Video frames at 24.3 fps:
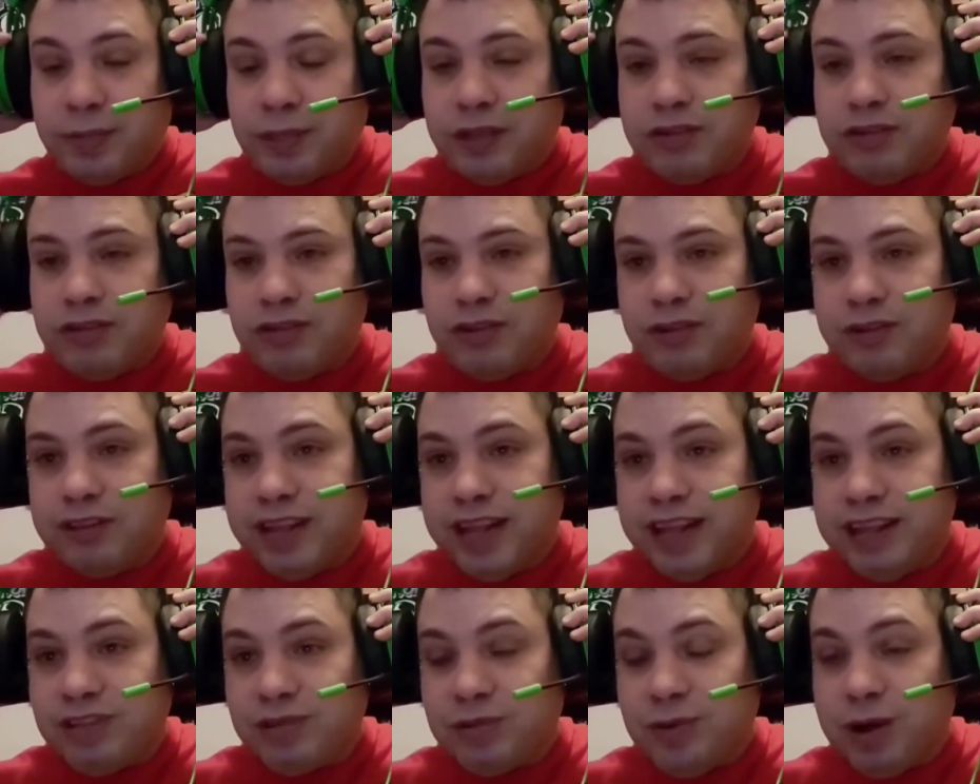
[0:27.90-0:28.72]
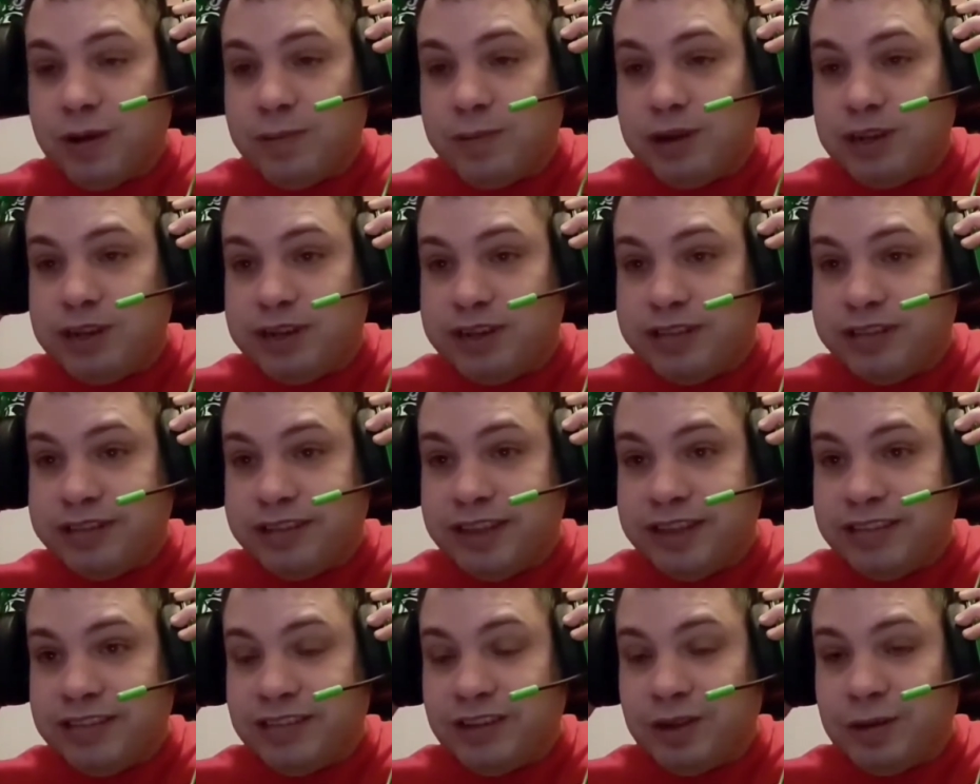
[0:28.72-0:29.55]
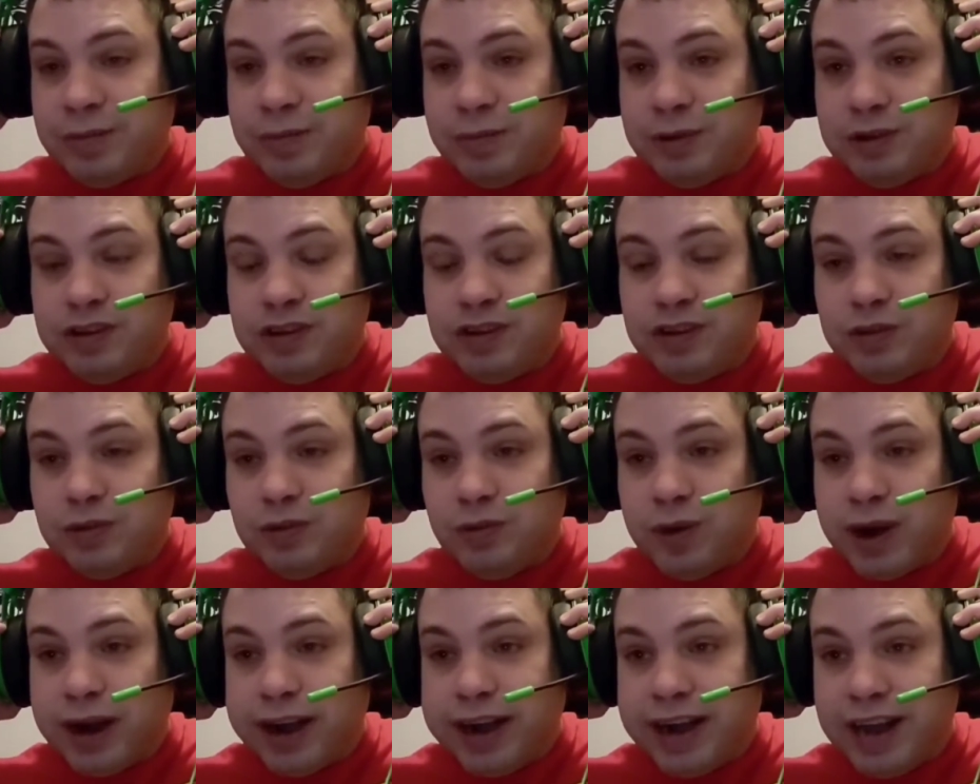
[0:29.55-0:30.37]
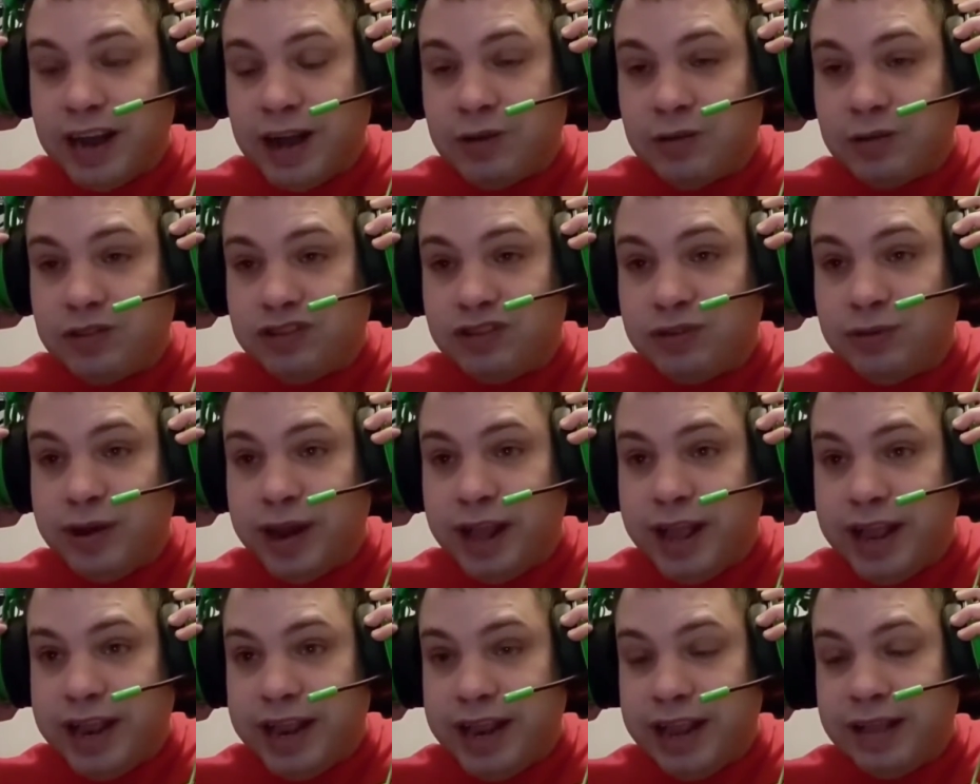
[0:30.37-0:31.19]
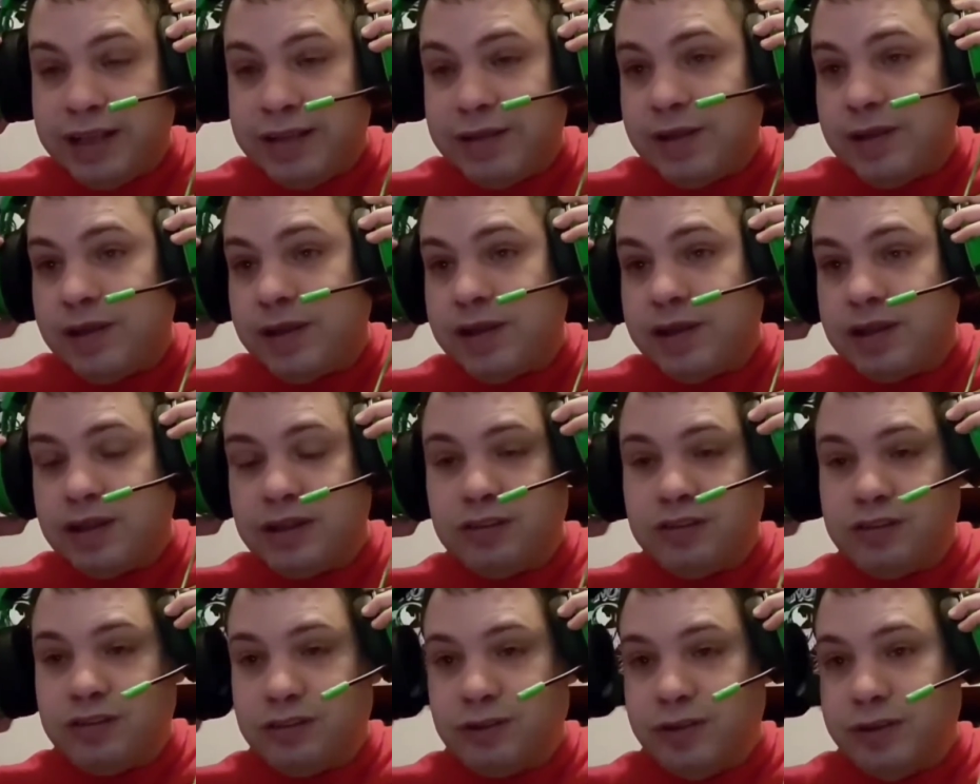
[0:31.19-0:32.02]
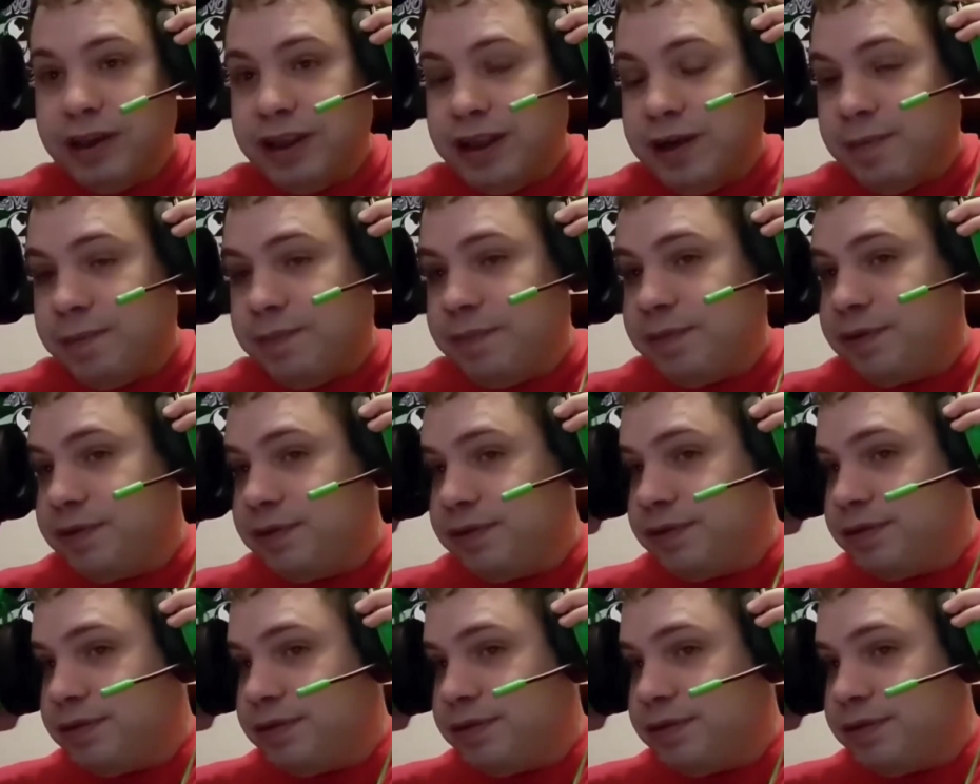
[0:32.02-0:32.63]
So that's why I'm gonna test them right now today. So yep.